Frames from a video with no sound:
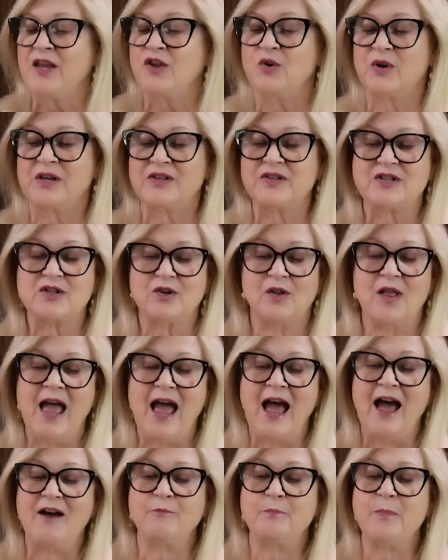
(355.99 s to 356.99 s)
You can still
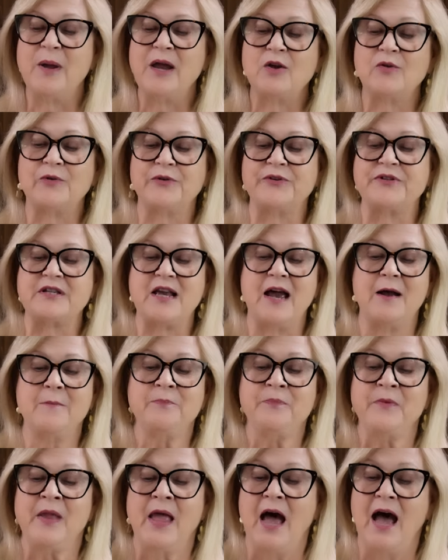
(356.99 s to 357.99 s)
have pickles
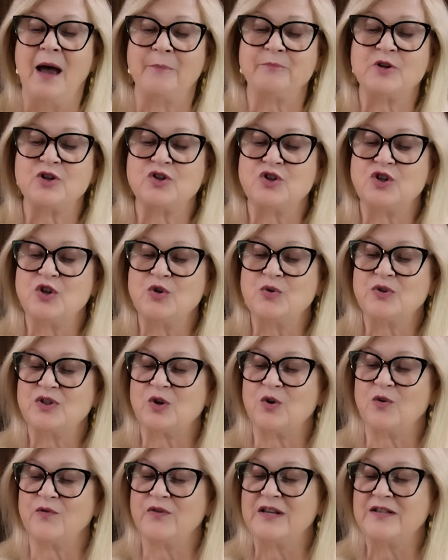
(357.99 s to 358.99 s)
up to 2
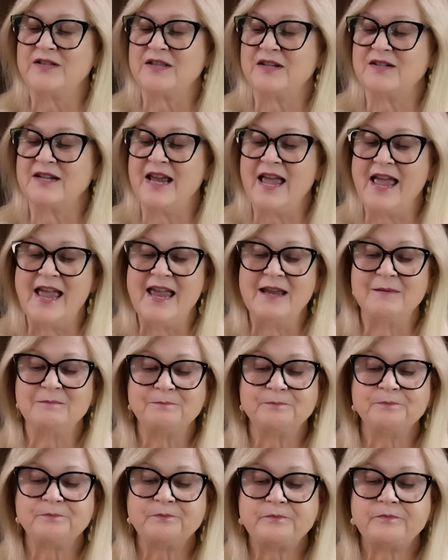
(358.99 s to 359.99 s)
servings a
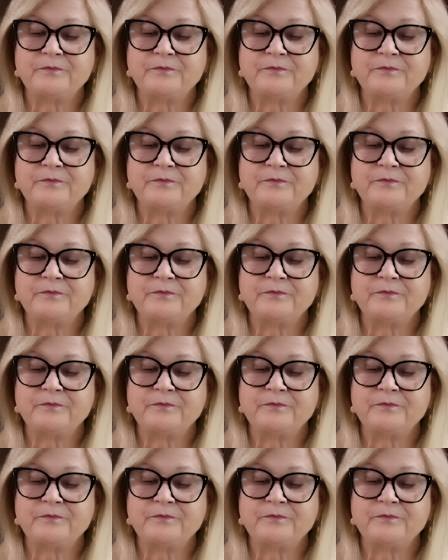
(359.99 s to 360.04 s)
day.